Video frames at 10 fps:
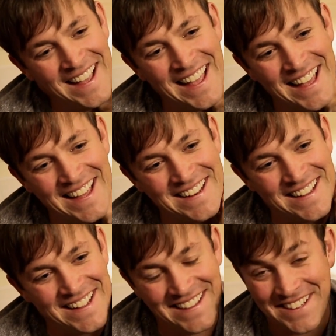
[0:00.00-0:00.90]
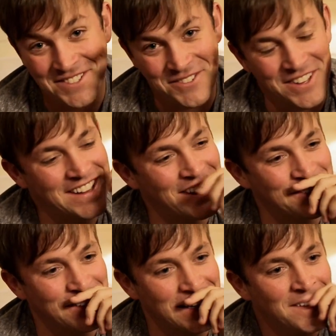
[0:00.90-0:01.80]
Ed, and listen really
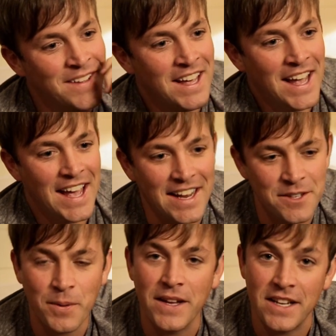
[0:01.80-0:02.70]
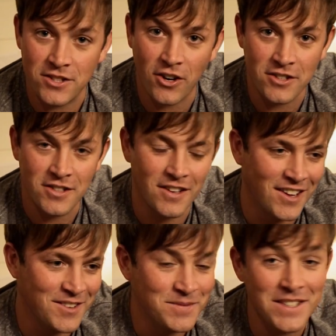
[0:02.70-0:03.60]
closely, Ed is playing a guitar
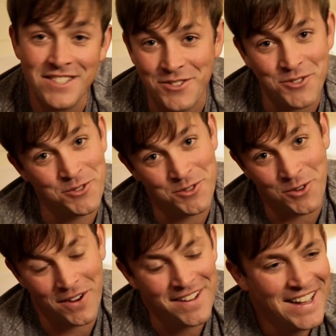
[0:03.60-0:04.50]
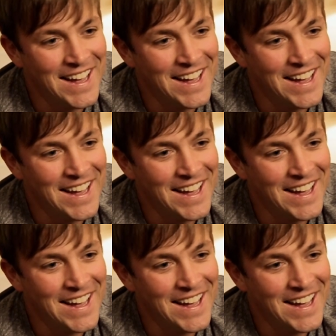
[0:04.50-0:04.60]
solo. This is a true story.